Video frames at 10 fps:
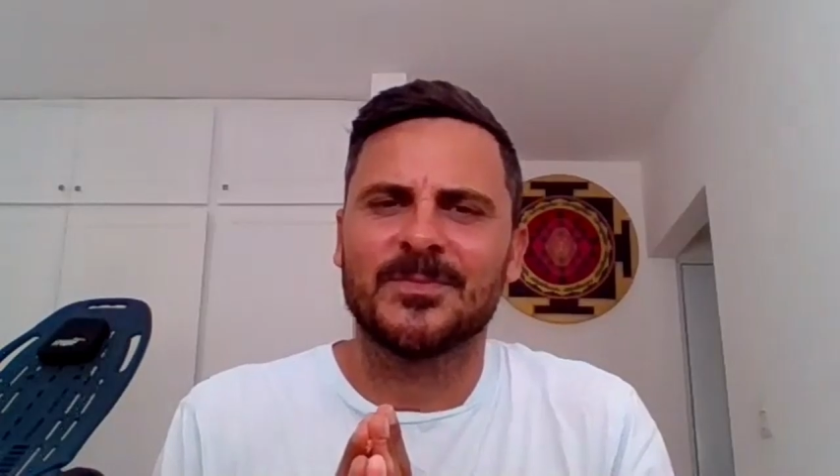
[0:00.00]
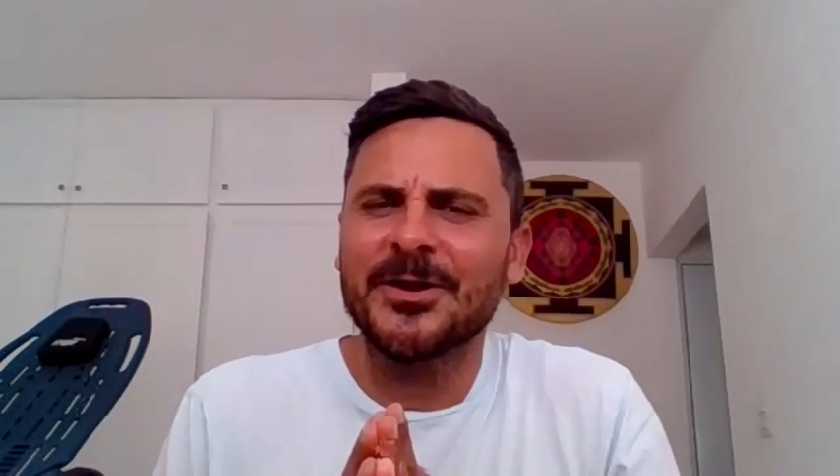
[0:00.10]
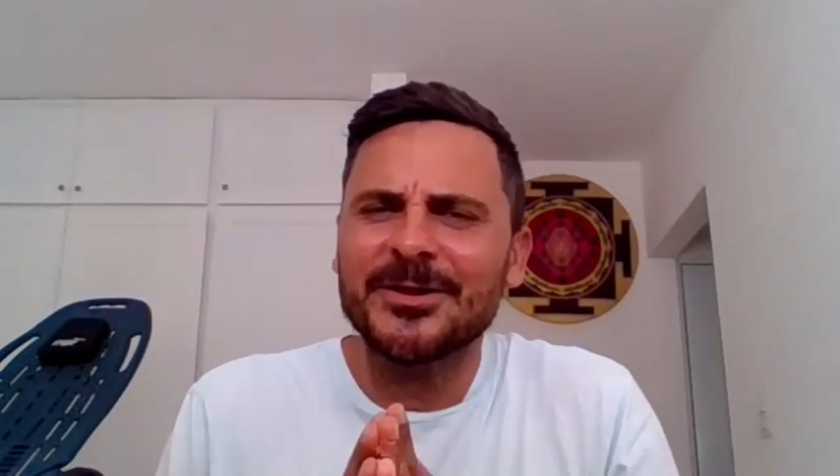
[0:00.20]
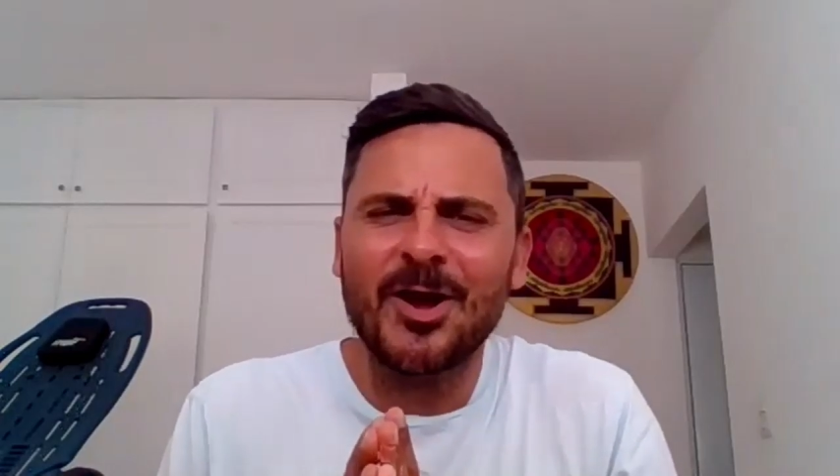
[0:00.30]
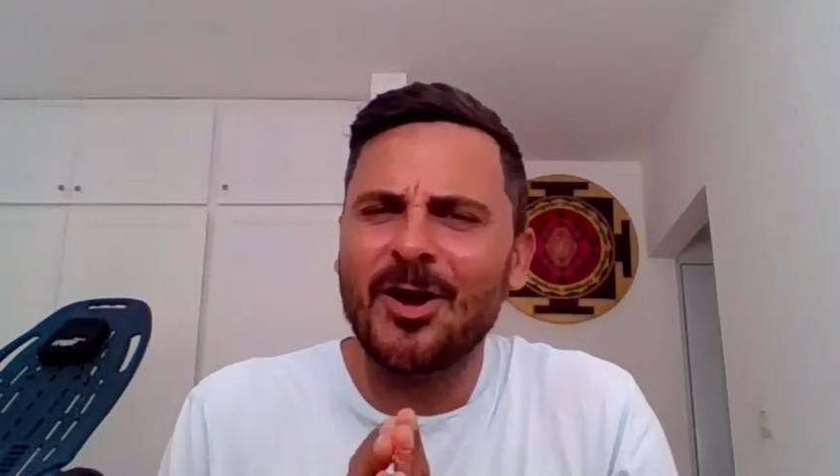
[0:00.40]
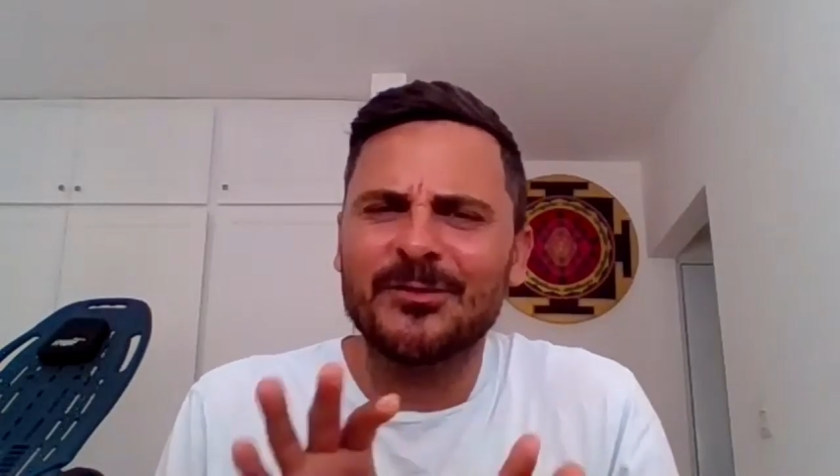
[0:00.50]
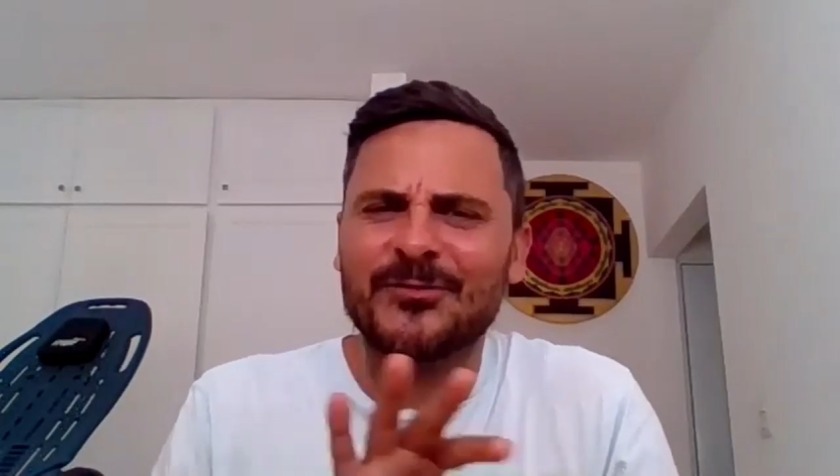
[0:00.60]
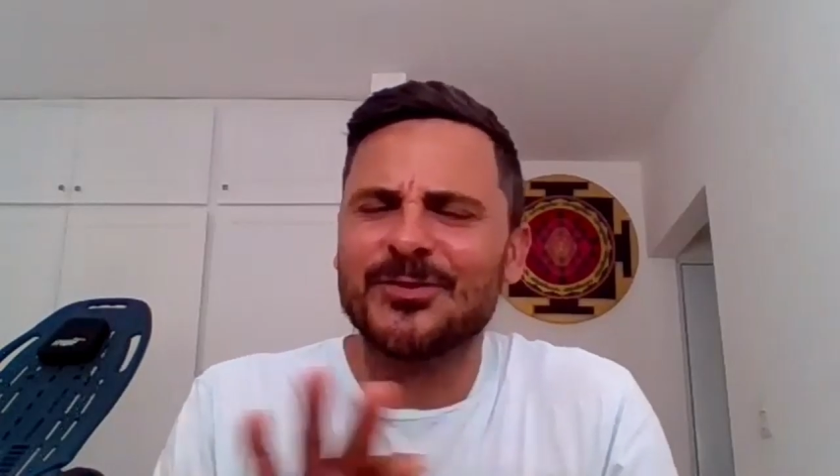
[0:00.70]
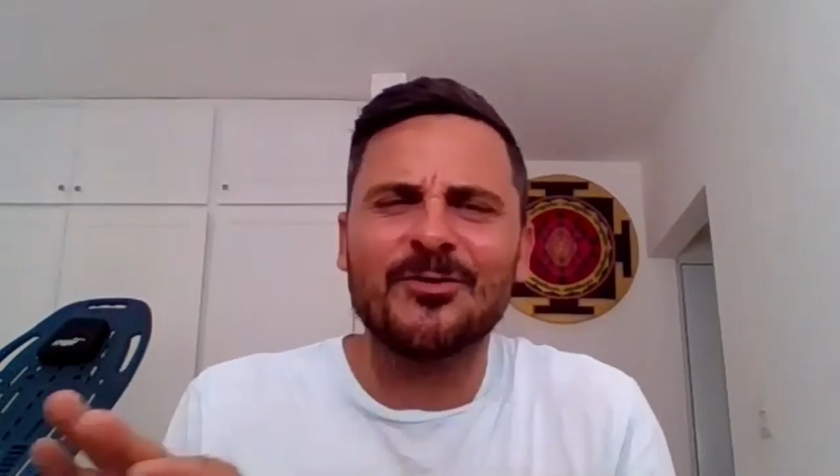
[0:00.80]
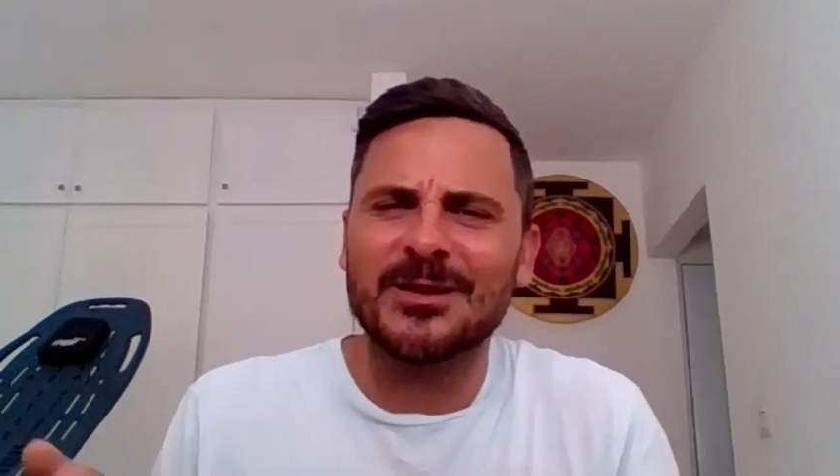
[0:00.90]
Not at all
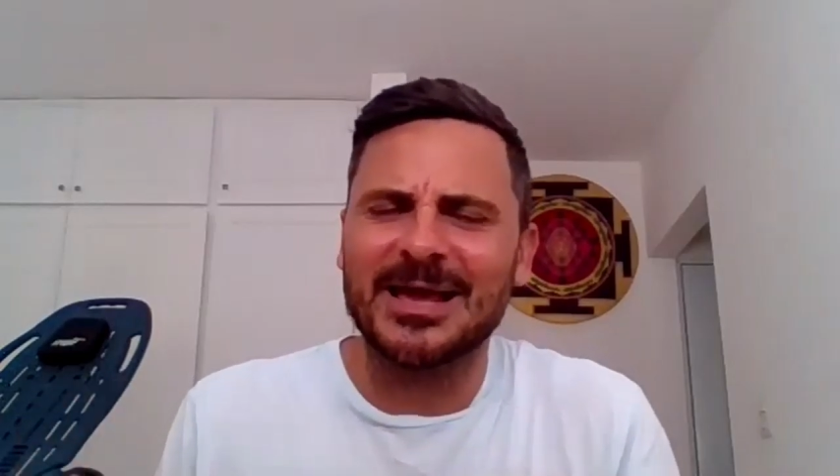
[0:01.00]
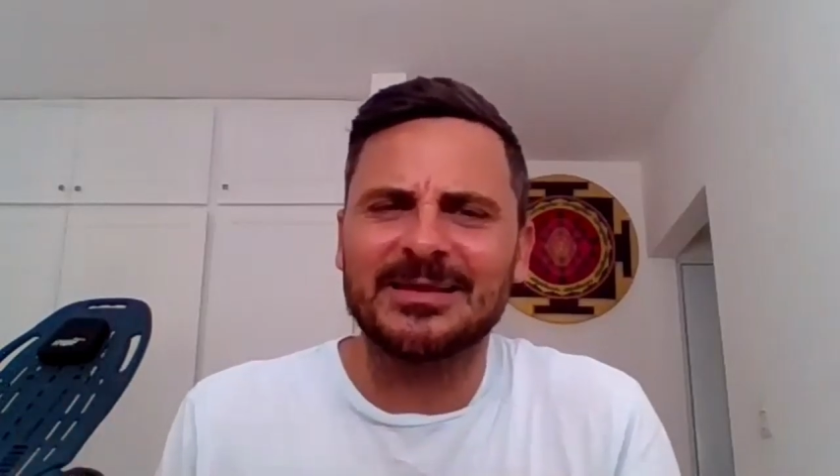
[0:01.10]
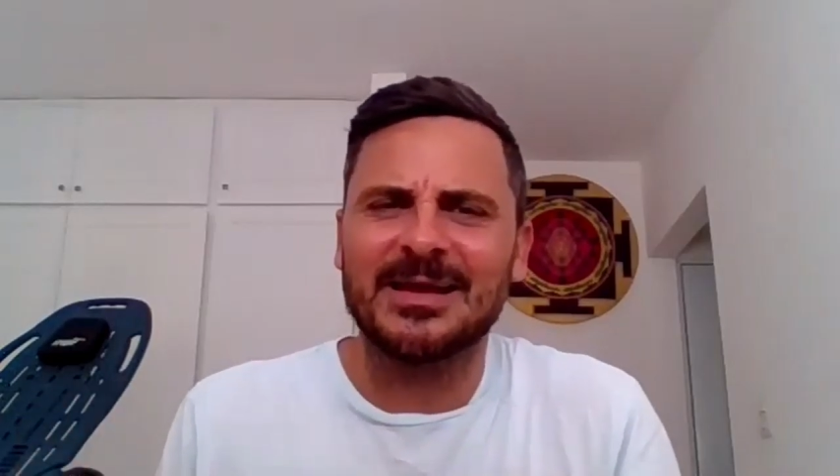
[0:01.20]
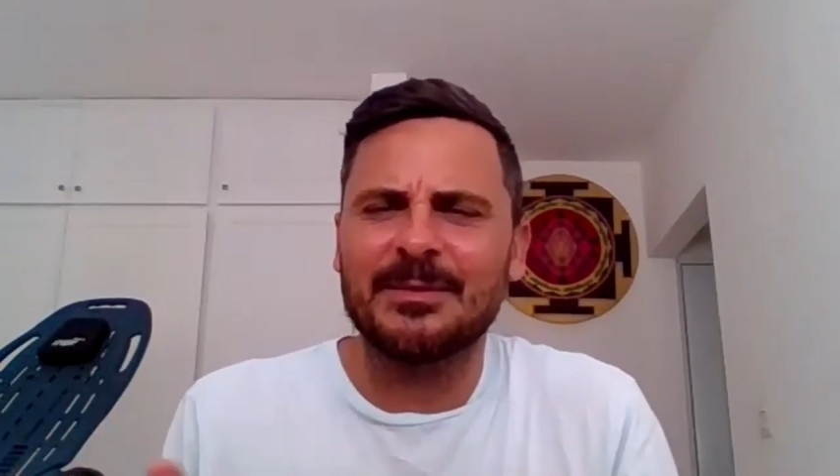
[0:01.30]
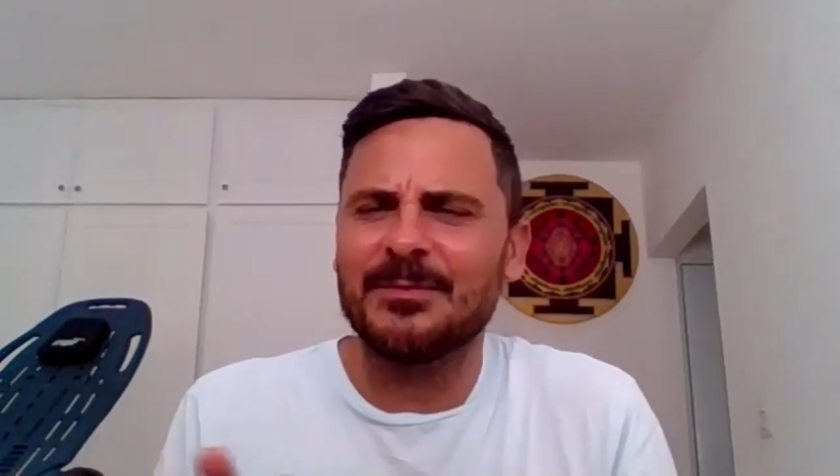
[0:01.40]
if you don't like that.